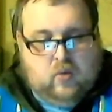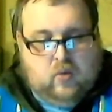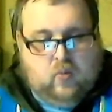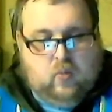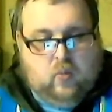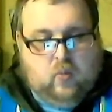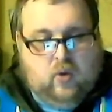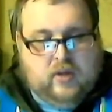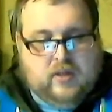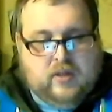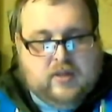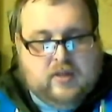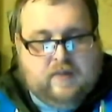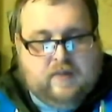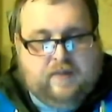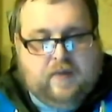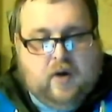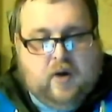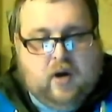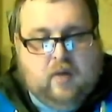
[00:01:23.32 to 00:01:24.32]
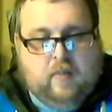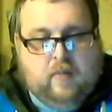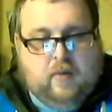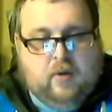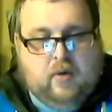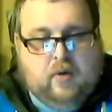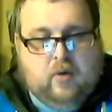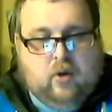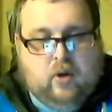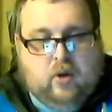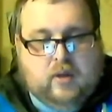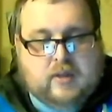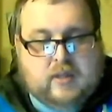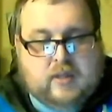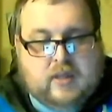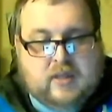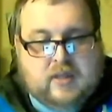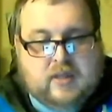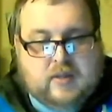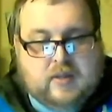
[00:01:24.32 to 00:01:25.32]
Once a farmer lost
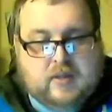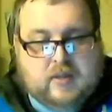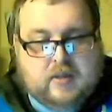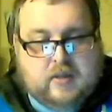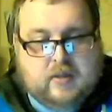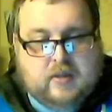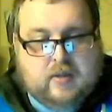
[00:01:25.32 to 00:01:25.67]
his